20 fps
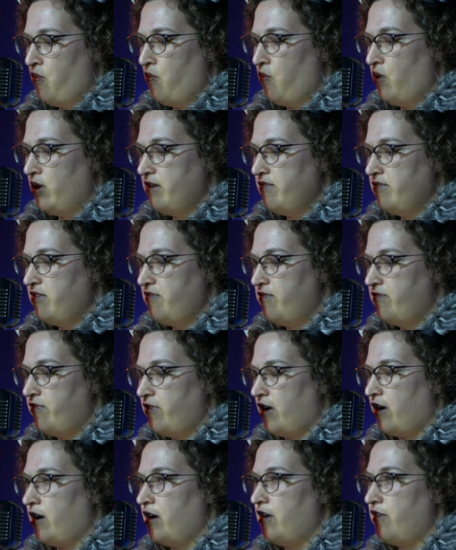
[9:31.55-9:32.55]
one of the
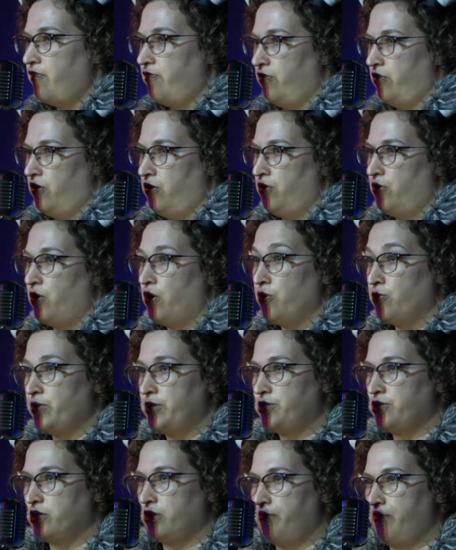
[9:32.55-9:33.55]
very few
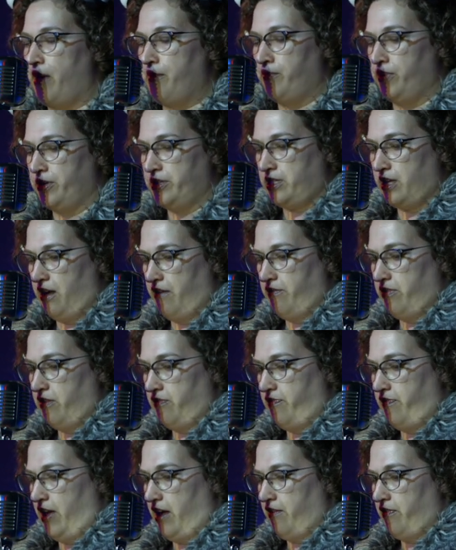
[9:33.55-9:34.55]
original members of the
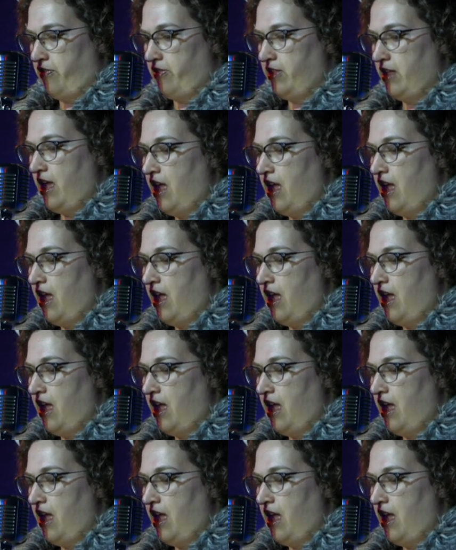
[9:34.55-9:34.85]
5th.